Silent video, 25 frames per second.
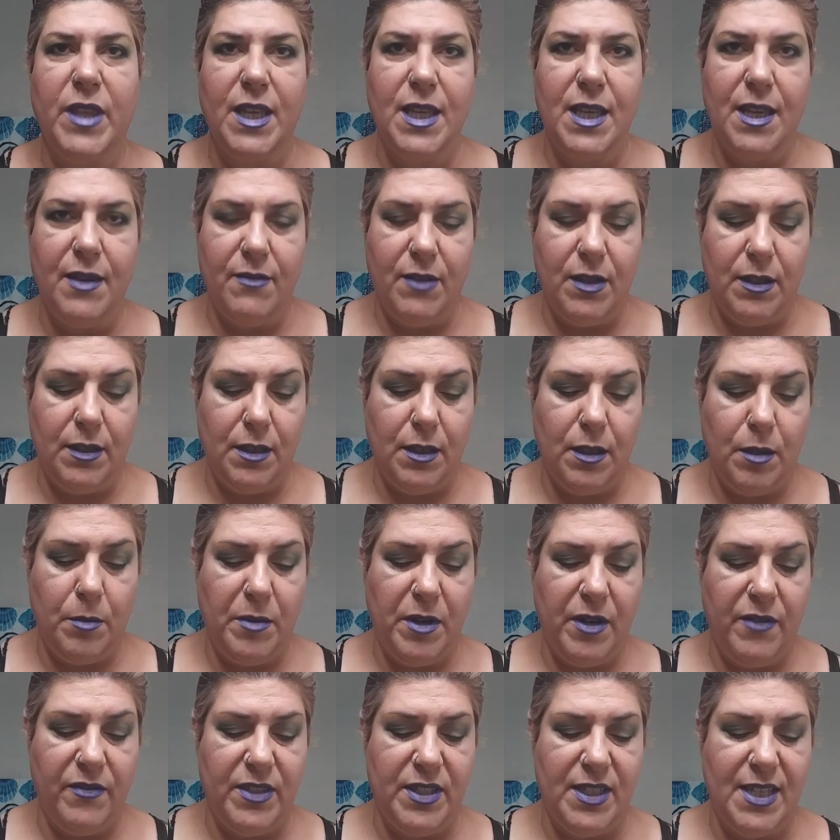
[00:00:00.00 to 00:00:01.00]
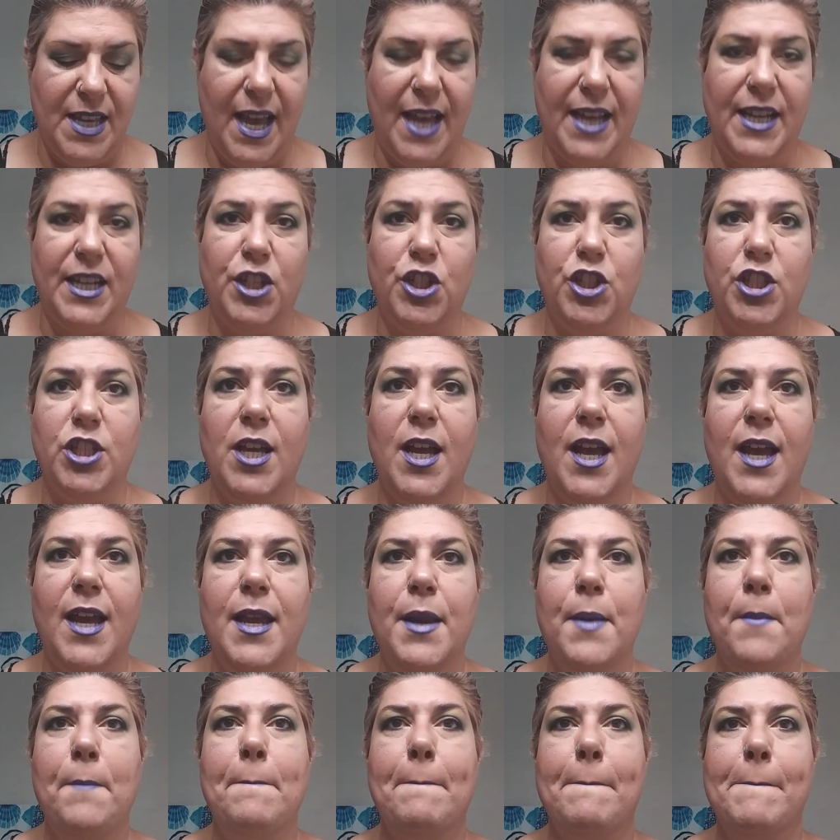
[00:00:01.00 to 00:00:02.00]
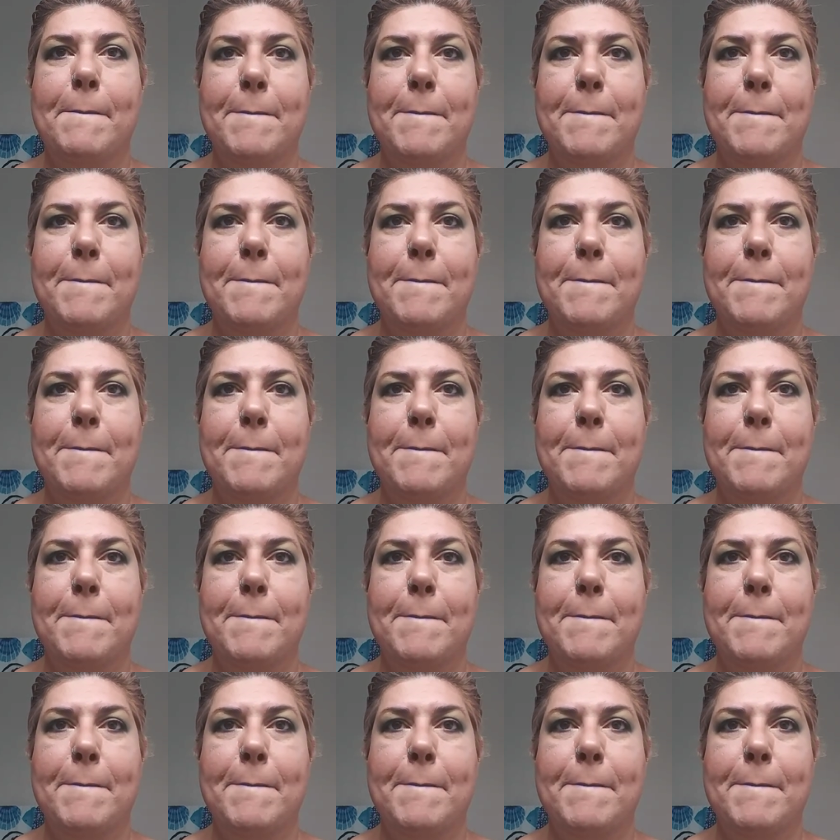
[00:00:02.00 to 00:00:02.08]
Give it a little bit of a satiny shine.